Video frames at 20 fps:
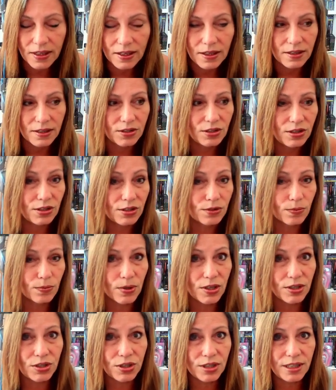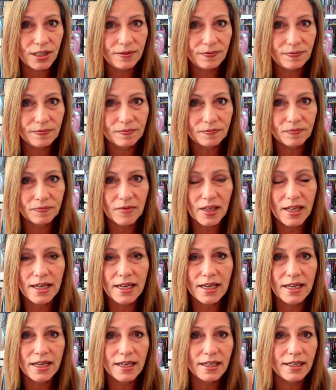She's Russian,
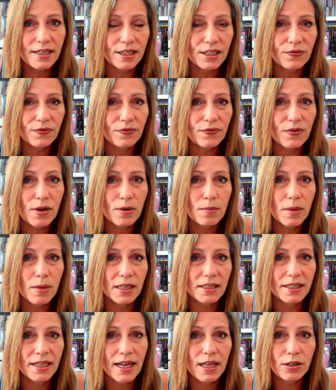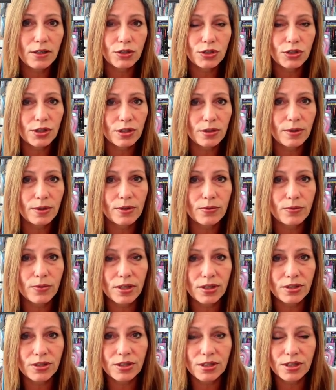and it's from a talent show in
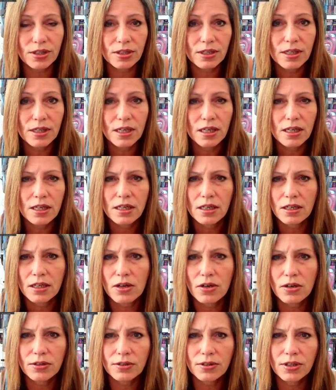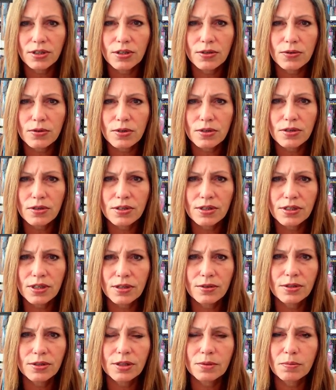Russia called You're
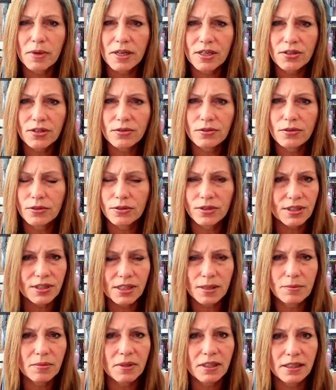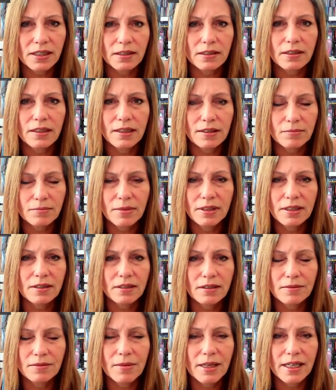So Special or something. I
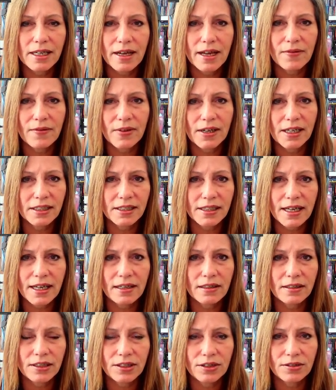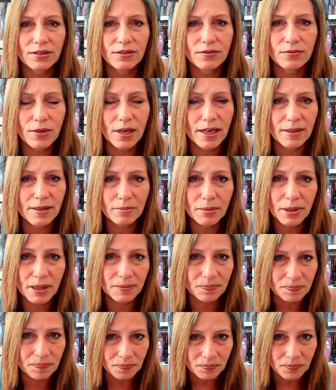may not have that exactly right,
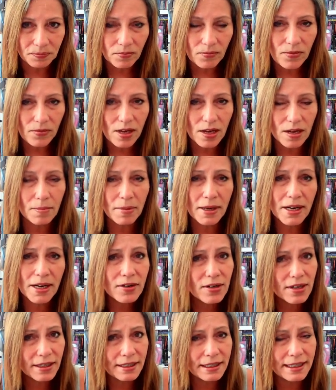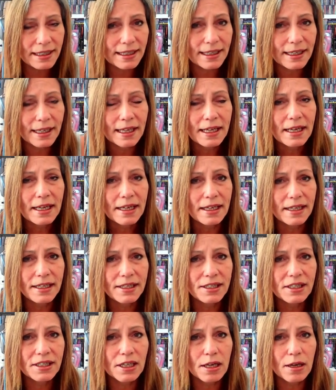but apparently
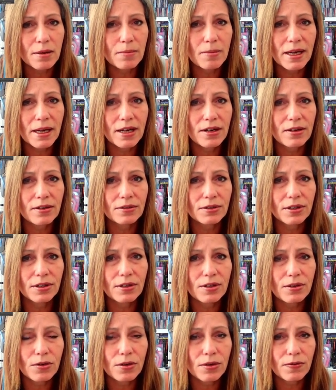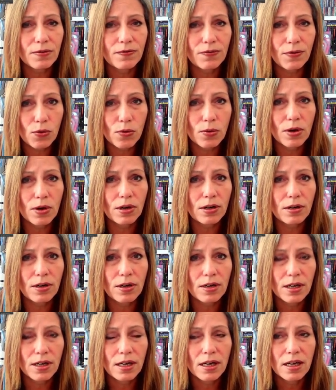it's about or for
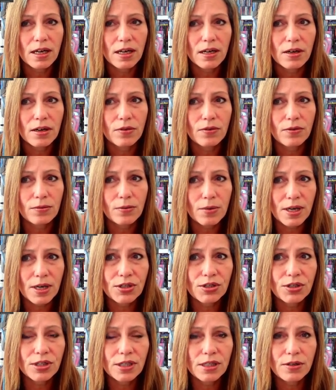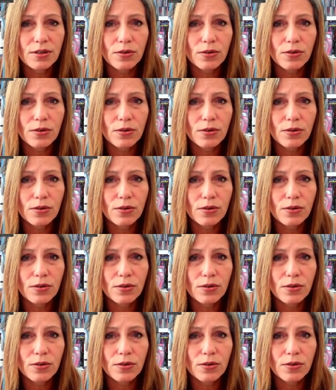Russian